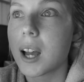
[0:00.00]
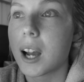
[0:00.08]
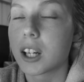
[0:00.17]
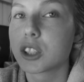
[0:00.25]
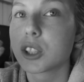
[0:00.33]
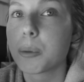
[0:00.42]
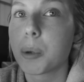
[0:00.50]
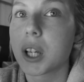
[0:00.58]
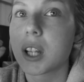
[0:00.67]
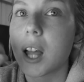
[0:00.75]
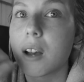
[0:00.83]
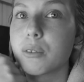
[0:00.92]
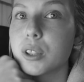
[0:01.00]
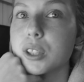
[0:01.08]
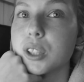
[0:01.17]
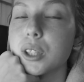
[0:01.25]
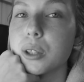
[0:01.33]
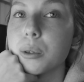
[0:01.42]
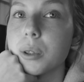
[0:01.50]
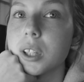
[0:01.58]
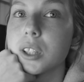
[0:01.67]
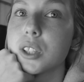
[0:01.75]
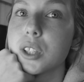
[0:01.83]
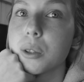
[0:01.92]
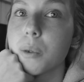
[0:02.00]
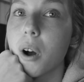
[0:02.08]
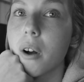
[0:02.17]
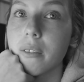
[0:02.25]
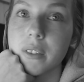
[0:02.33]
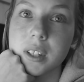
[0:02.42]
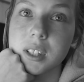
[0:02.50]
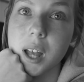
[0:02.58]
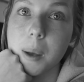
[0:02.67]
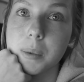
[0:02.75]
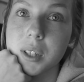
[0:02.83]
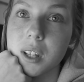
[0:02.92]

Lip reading: actually put in the effort to do all the steps.